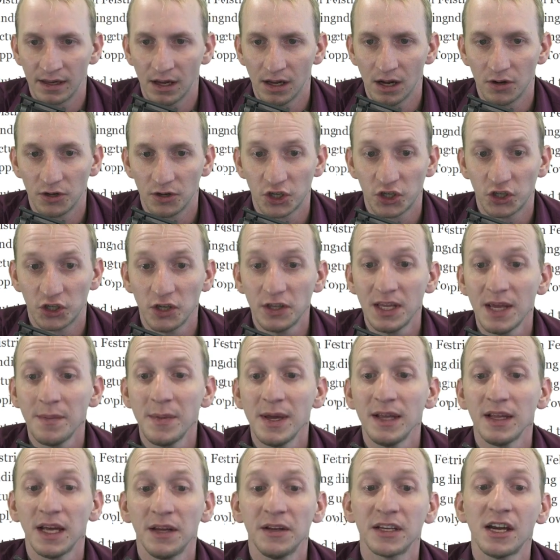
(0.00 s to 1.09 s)
Oh, should they be
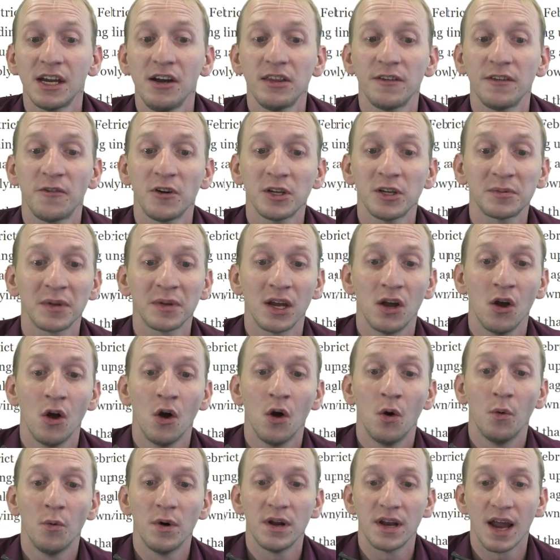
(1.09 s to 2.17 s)
allowed to carry out the enforcement?
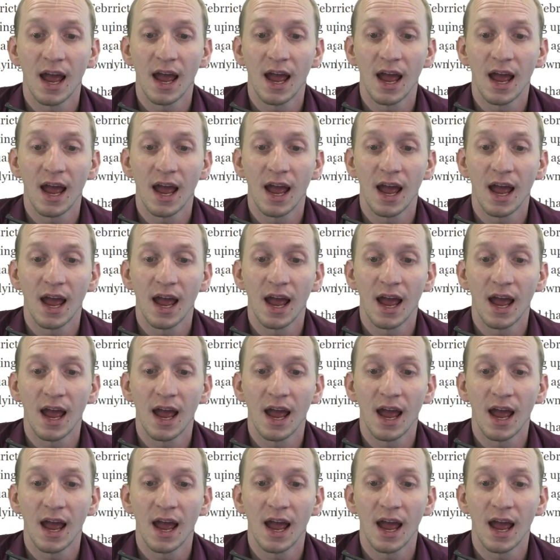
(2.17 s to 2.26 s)
Would